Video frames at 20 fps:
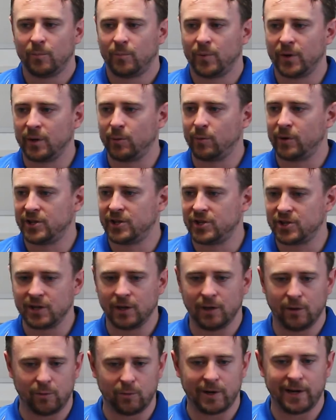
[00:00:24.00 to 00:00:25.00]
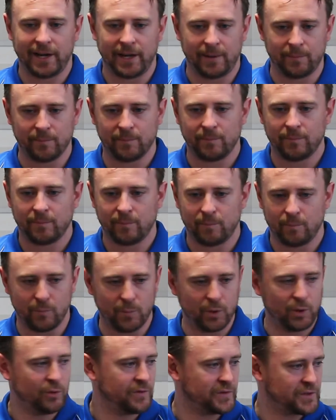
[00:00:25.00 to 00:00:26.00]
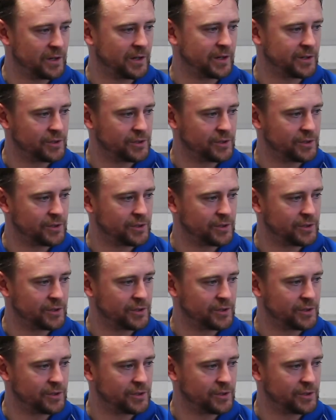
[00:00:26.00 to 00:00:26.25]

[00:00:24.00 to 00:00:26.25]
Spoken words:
by which the lower limb moves on,